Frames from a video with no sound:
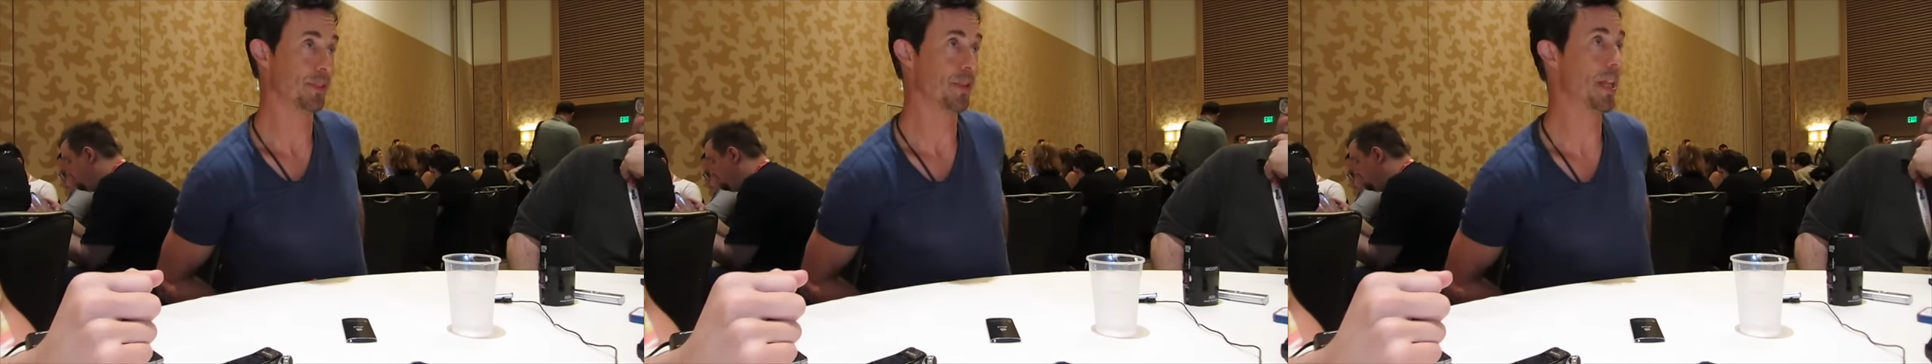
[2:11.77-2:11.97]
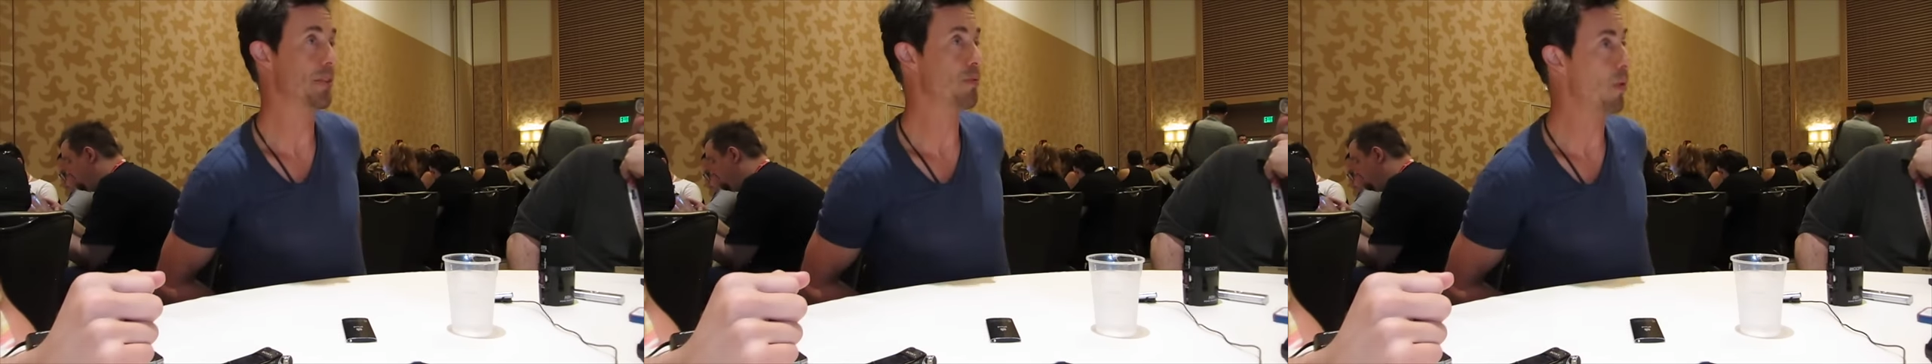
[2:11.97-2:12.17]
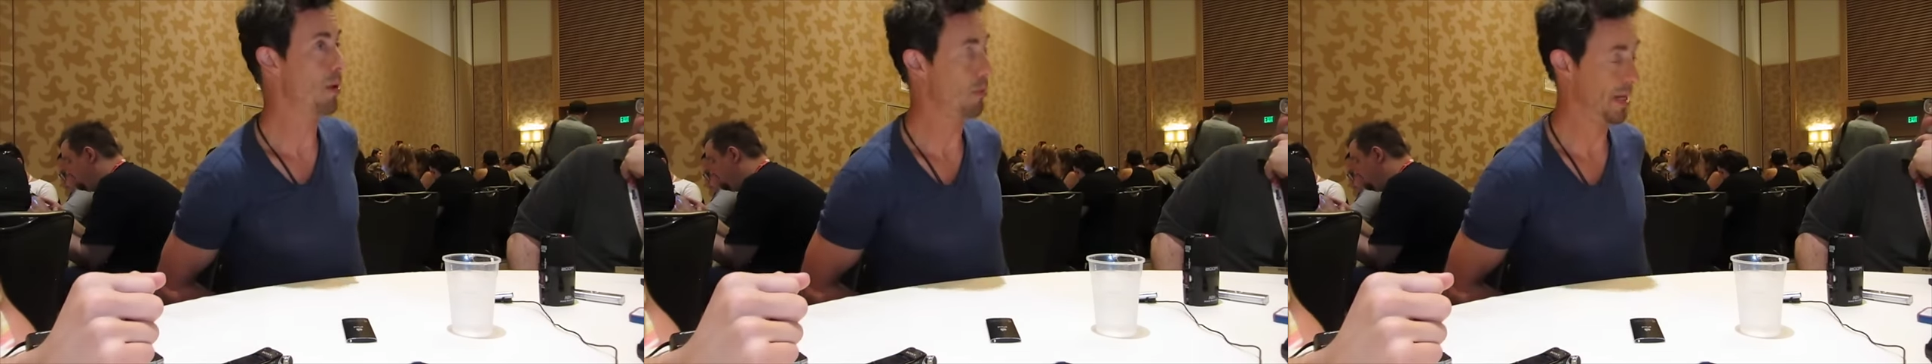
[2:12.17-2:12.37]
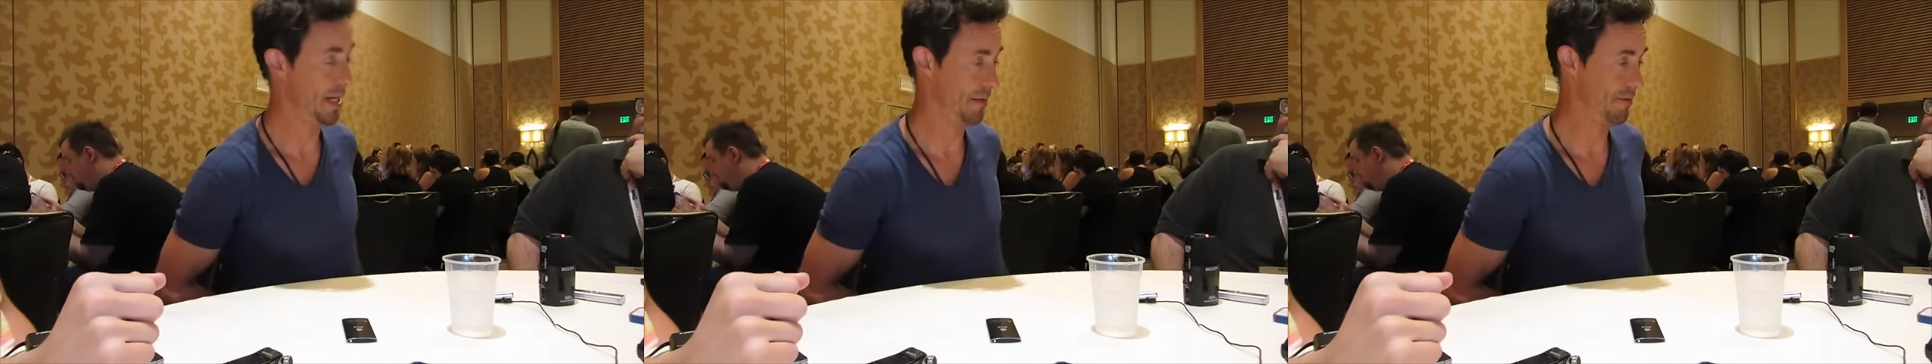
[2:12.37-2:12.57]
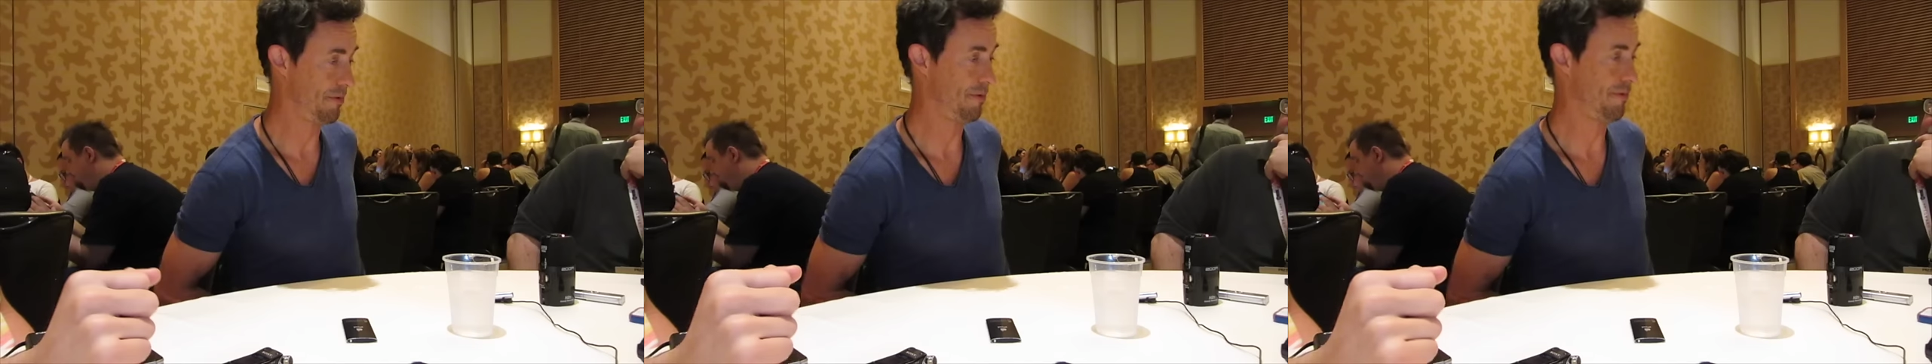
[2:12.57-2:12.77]
So that's one
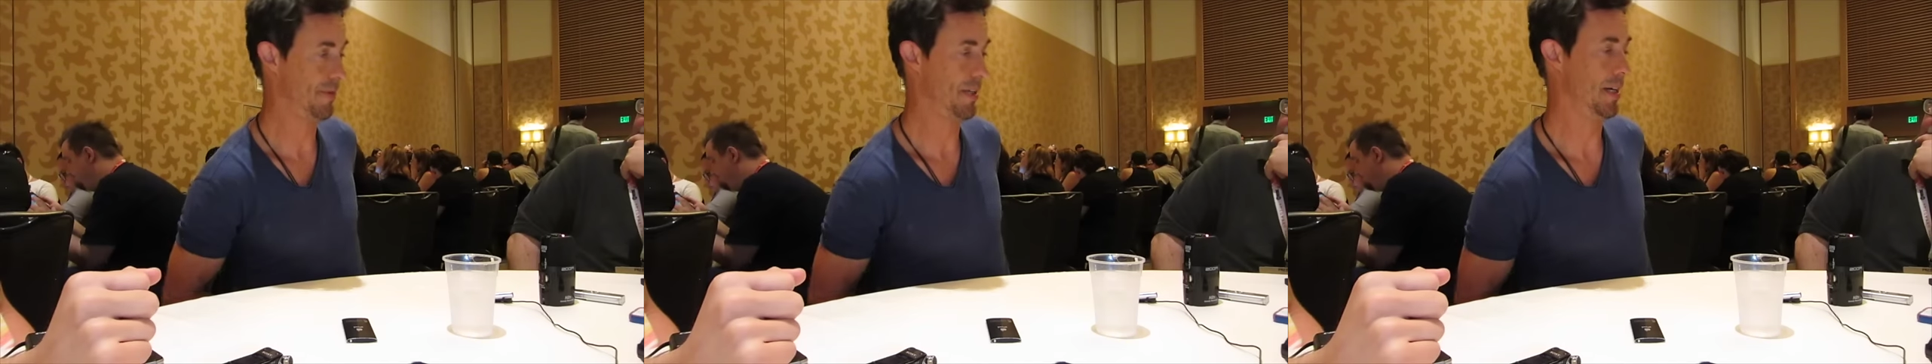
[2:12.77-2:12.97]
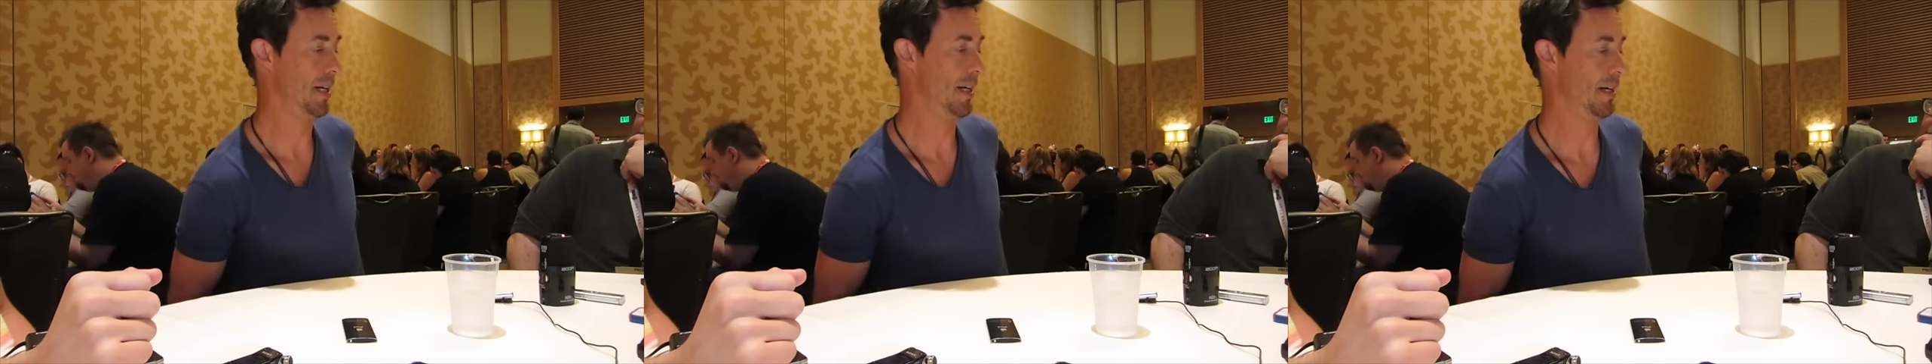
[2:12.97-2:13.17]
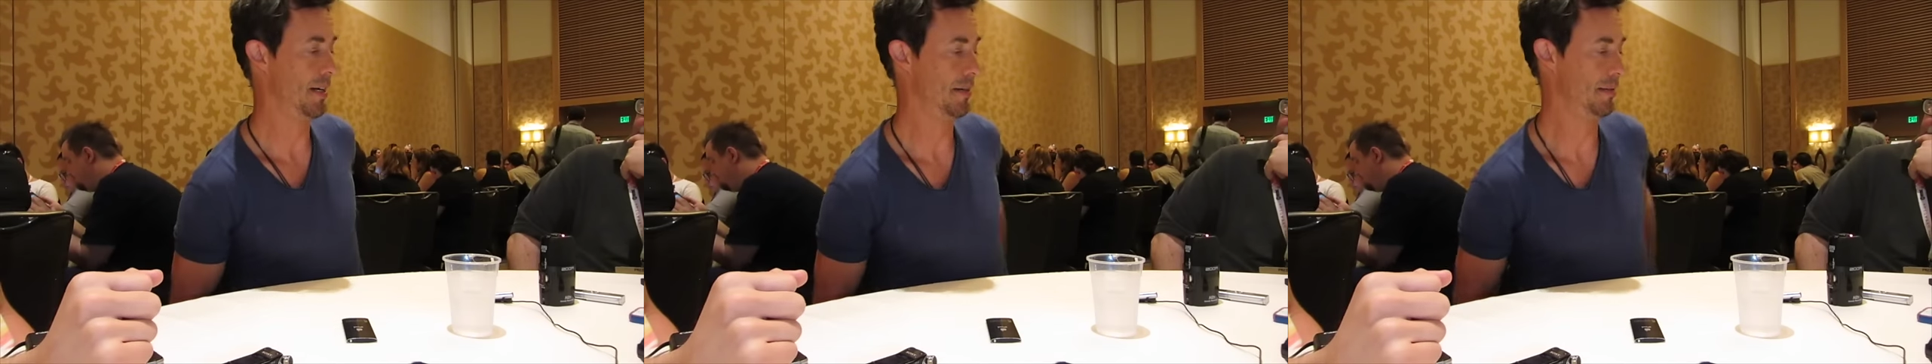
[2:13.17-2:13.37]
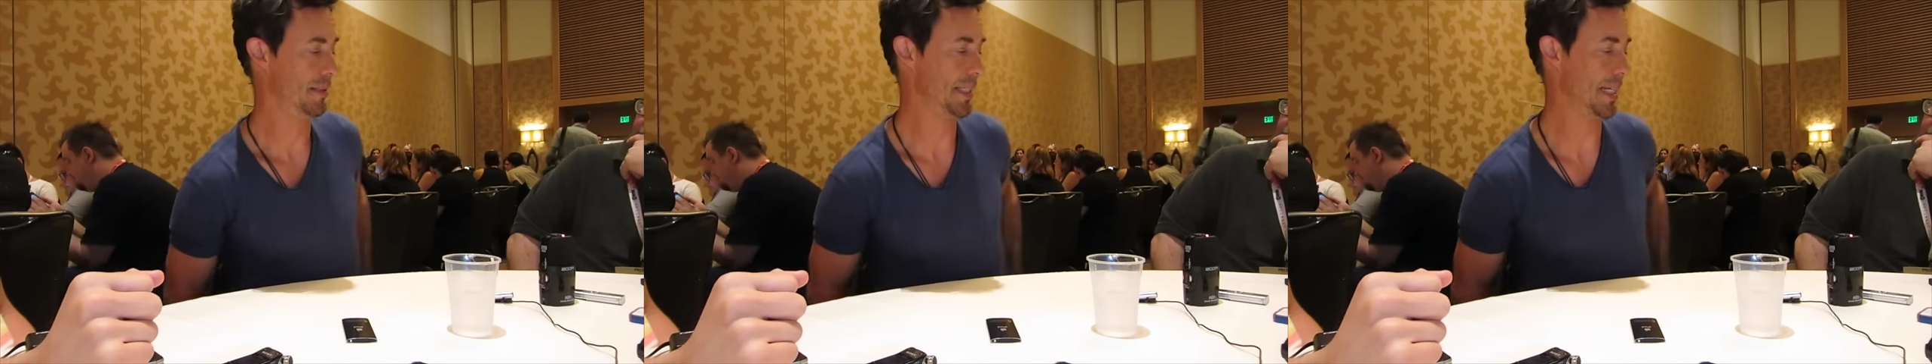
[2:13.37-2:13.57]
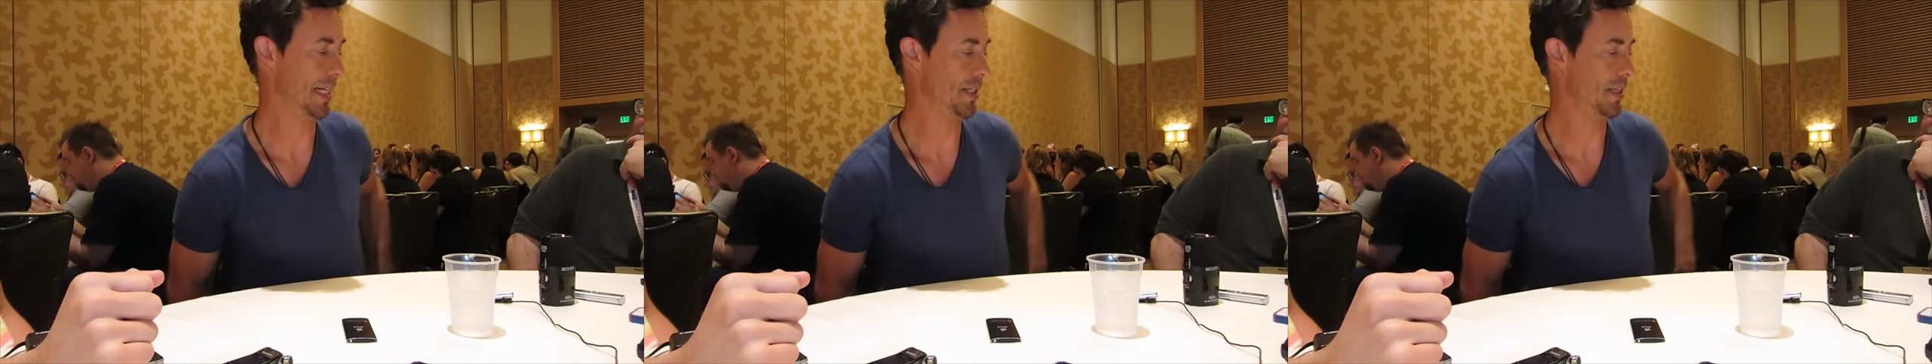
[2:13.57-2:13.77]
way of
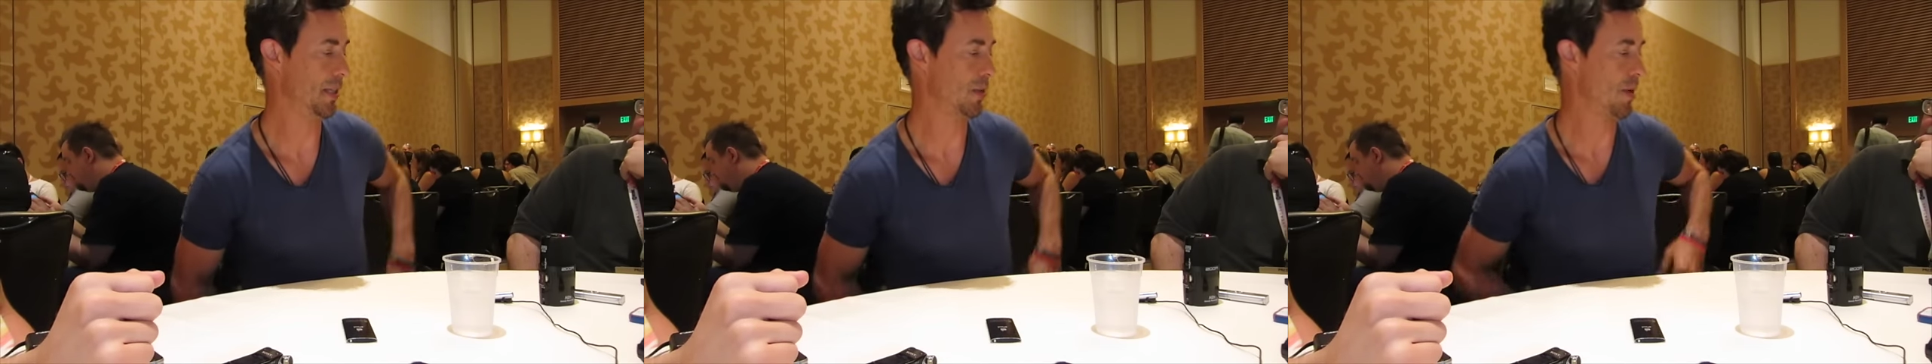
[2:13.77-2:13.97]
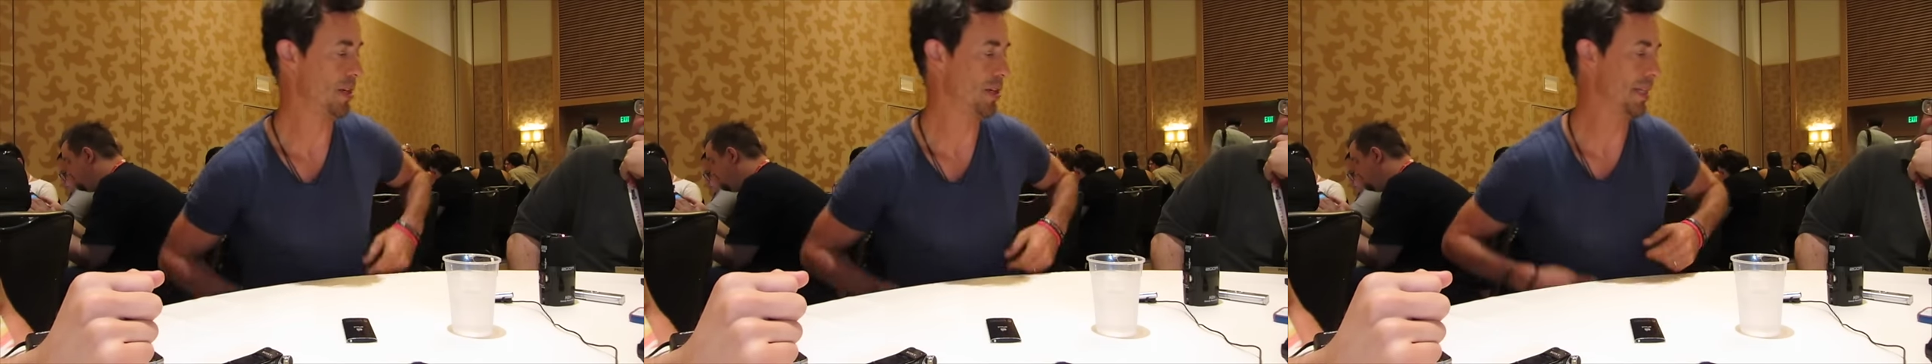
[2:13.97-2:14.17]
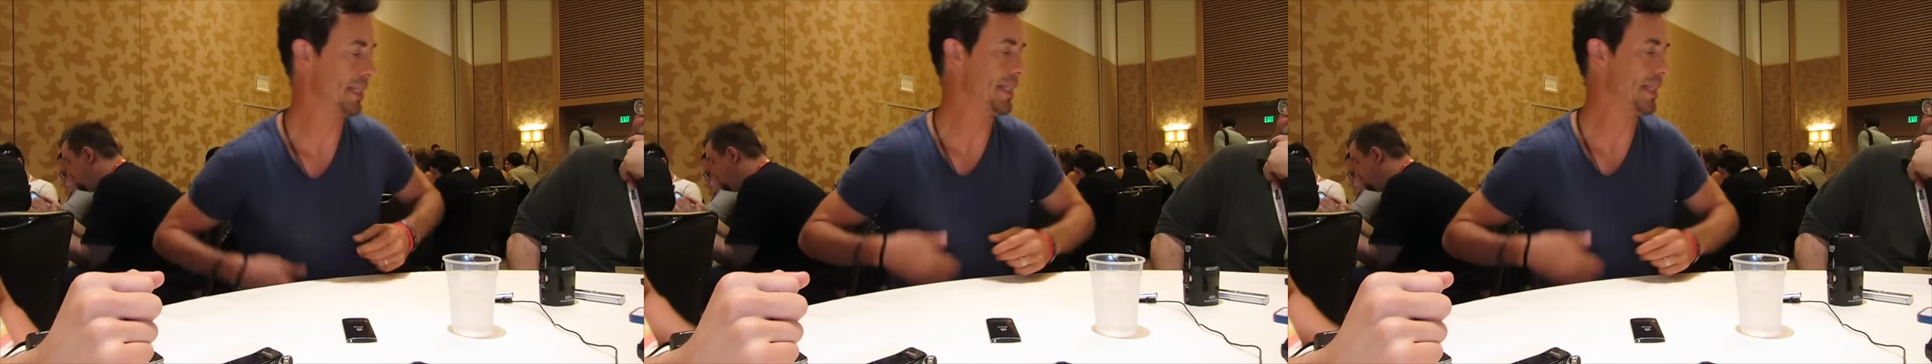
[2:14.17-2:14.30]
getting to the question.